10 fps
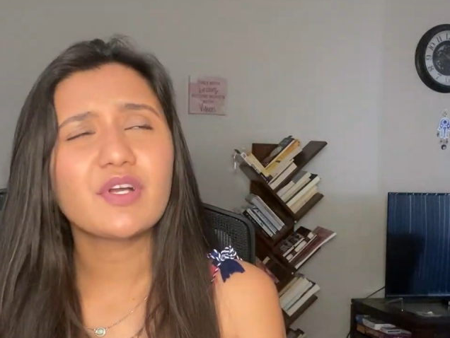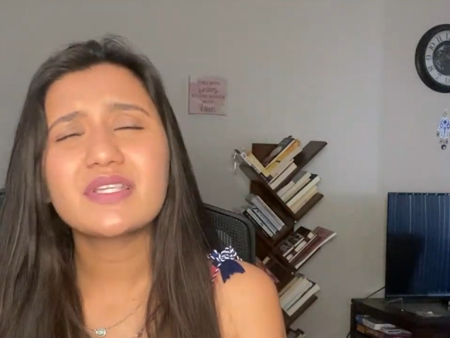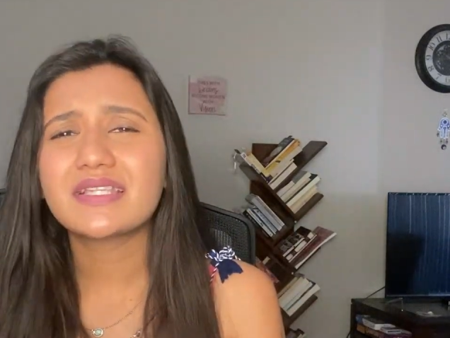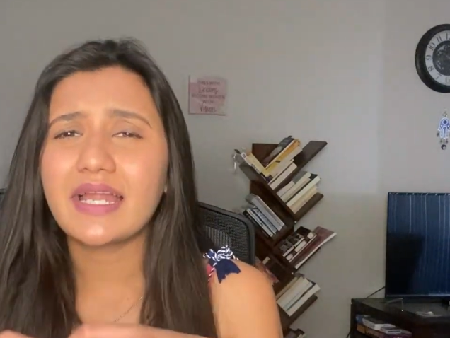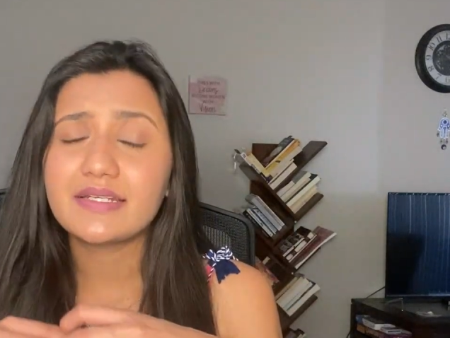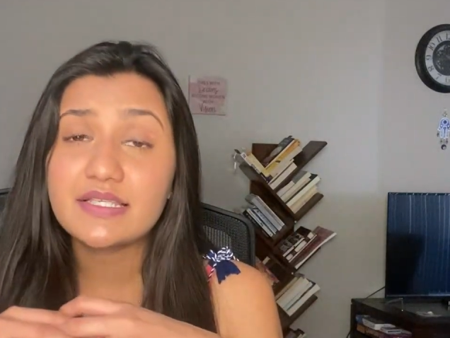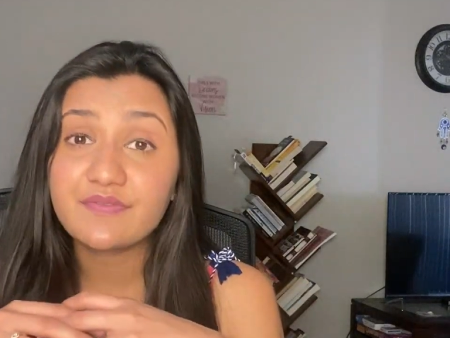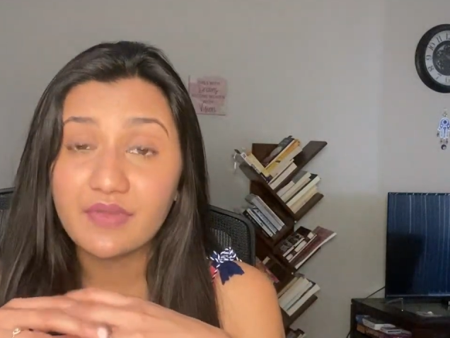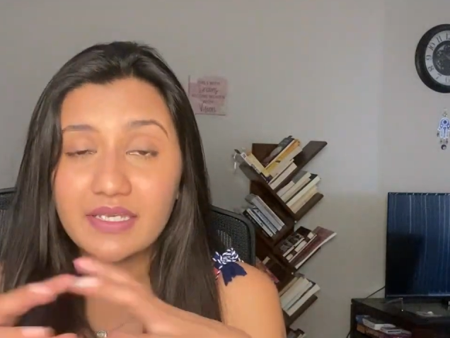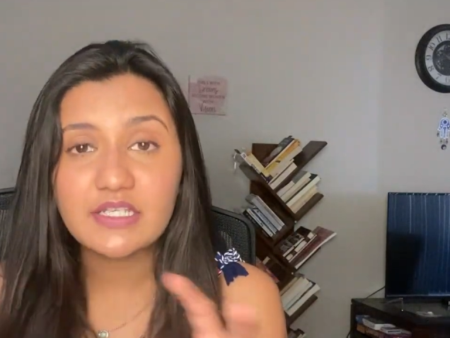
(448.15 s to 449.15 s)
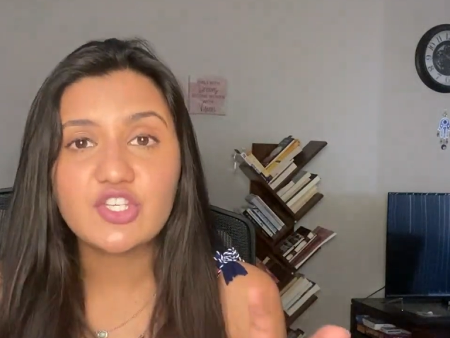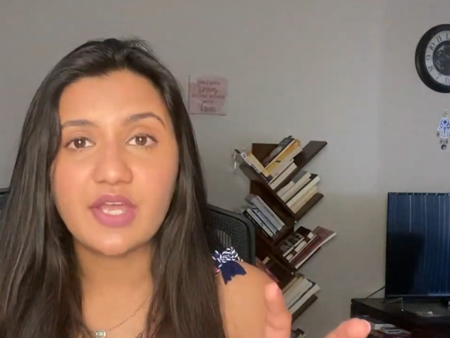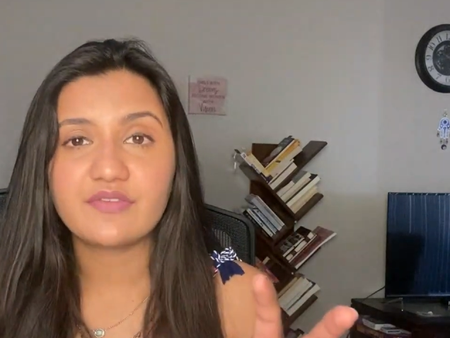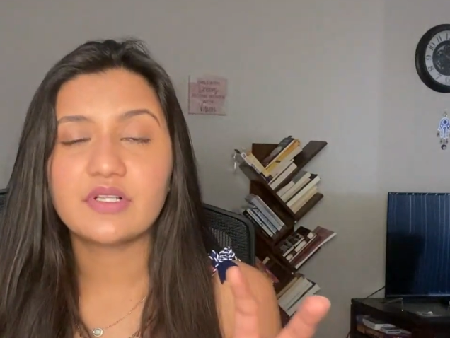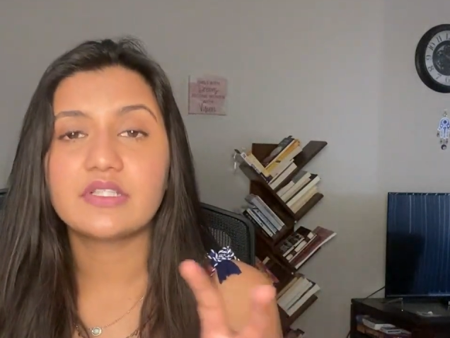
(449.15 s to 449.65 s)
because that is very
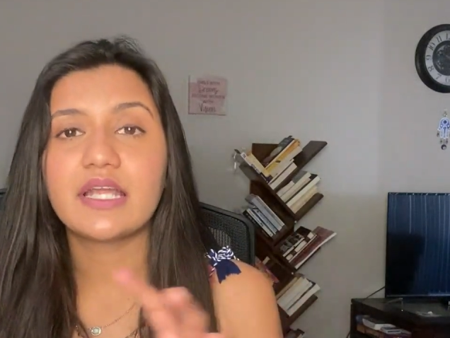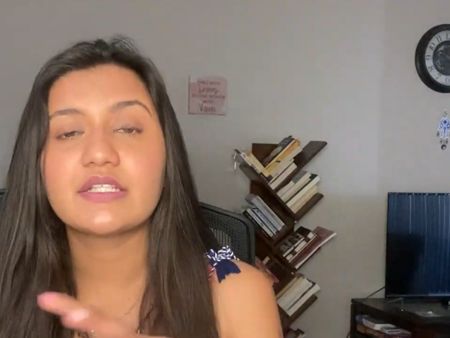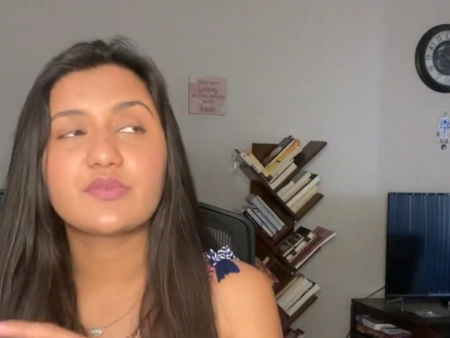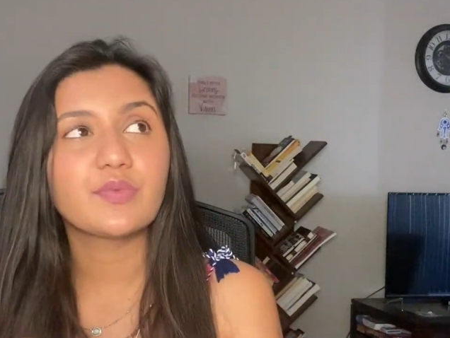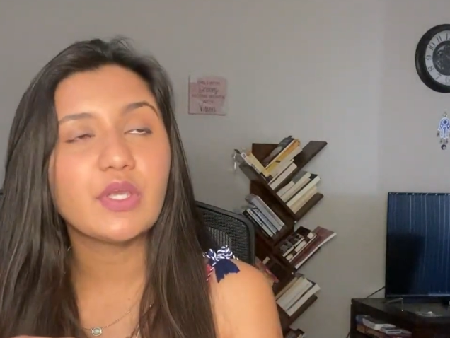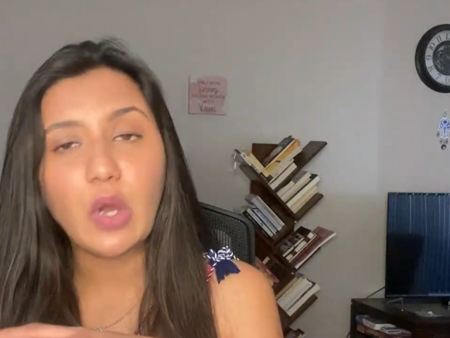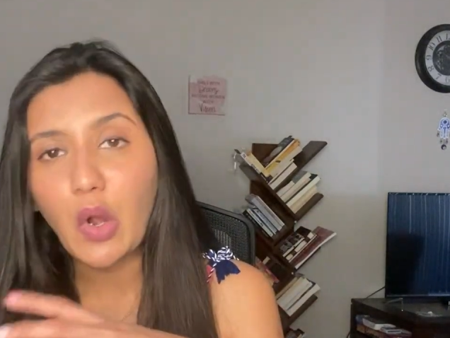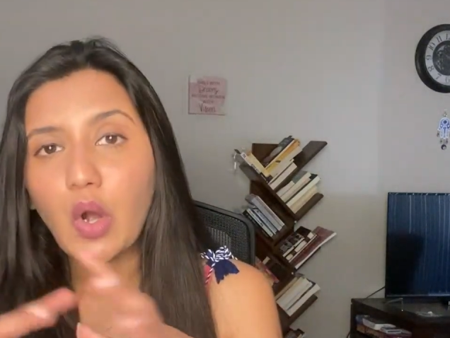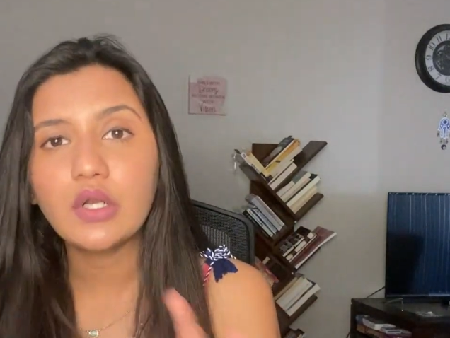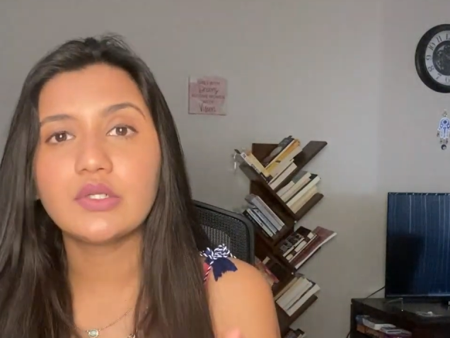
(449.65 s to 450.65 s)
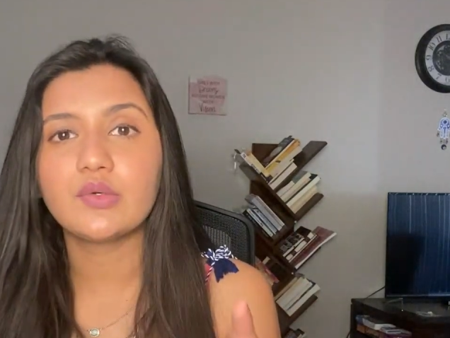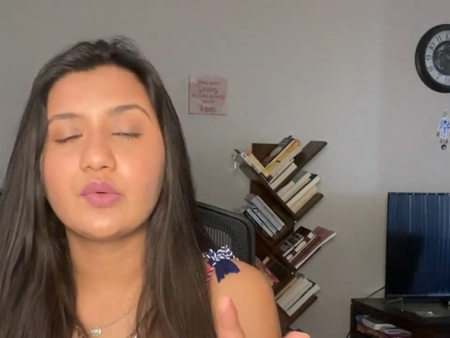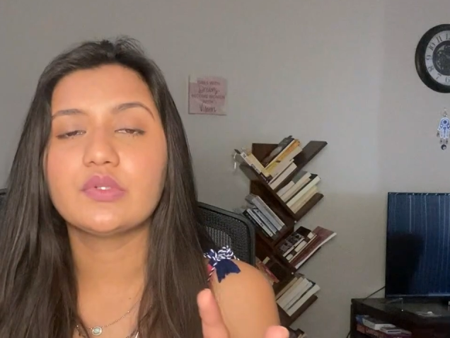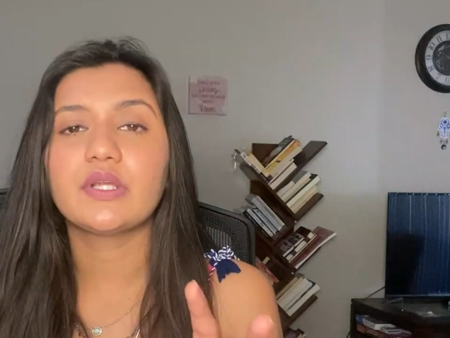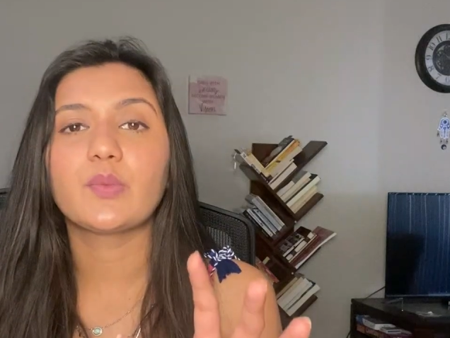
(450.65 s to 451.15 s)
general, that we all
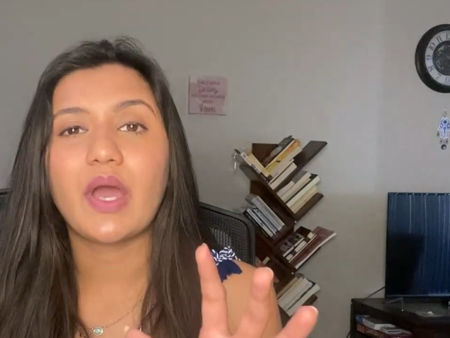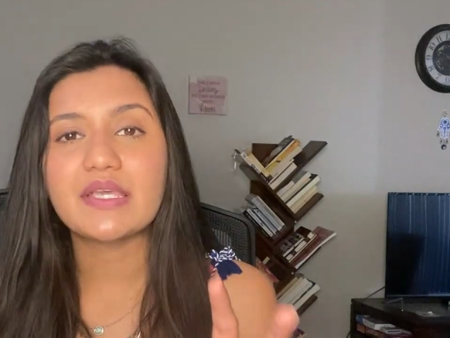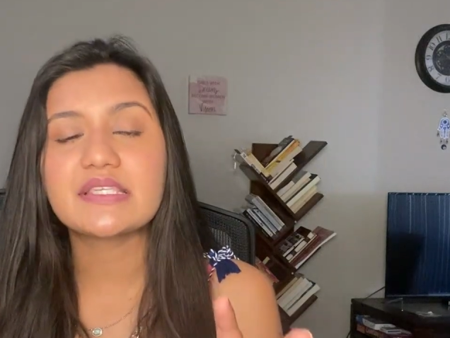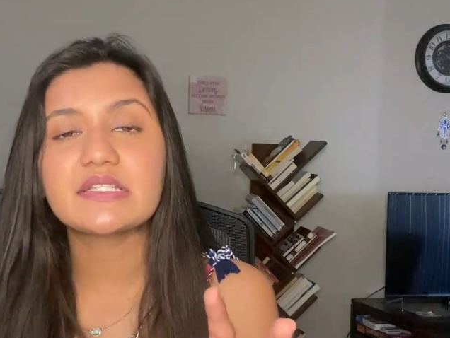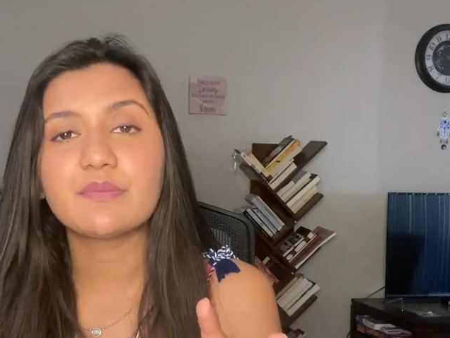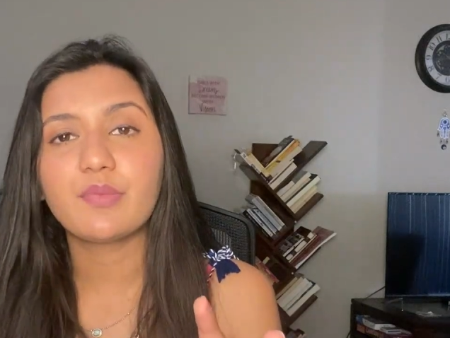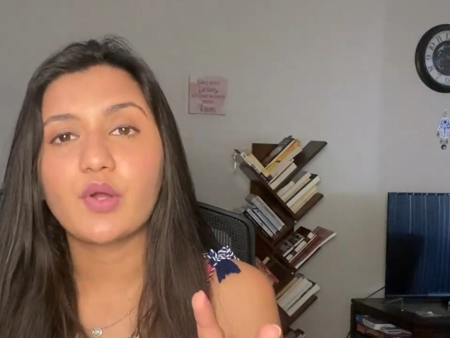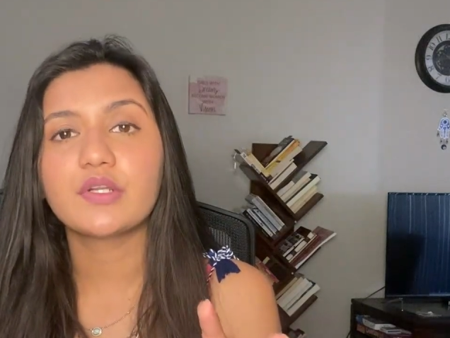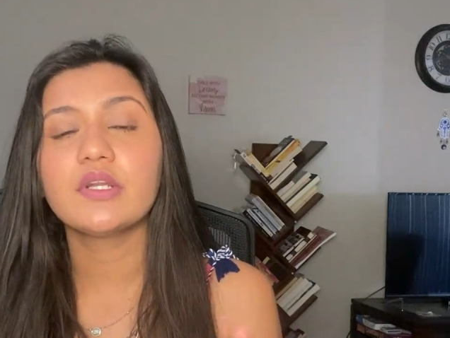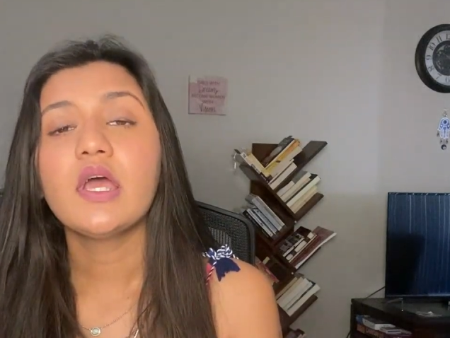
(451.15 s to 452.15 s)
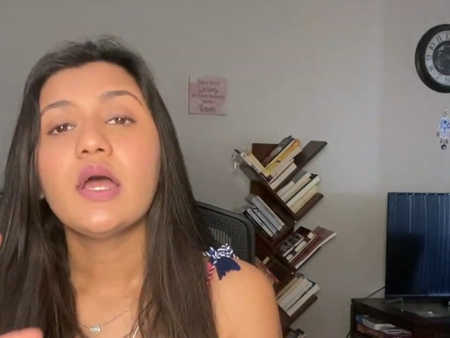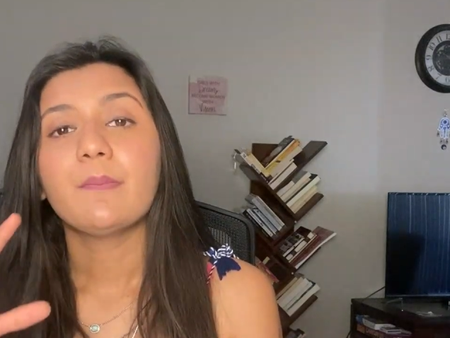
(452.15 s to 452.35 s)
know that why is it important,